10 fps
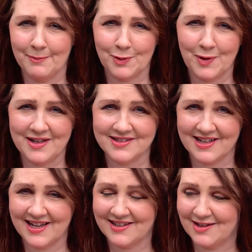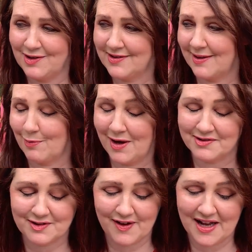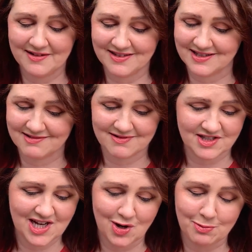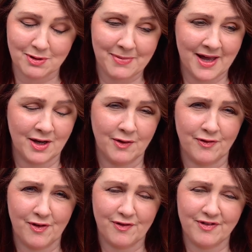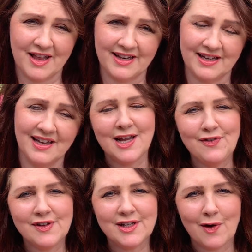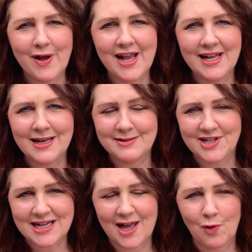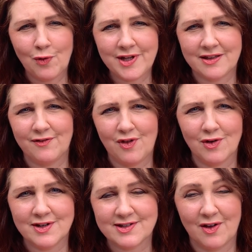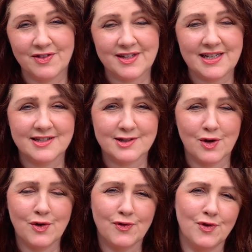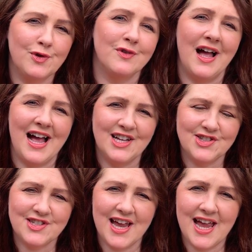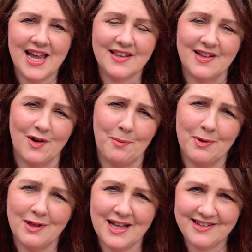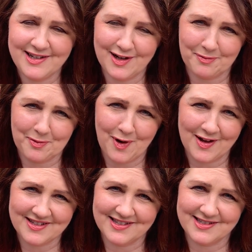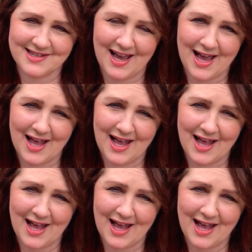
Queensland and New South Wales have had this terrible amount of flooding. Definitely go ahead and check out all the other vloggers on the So Frugal hashtag. There are plenty of prizes.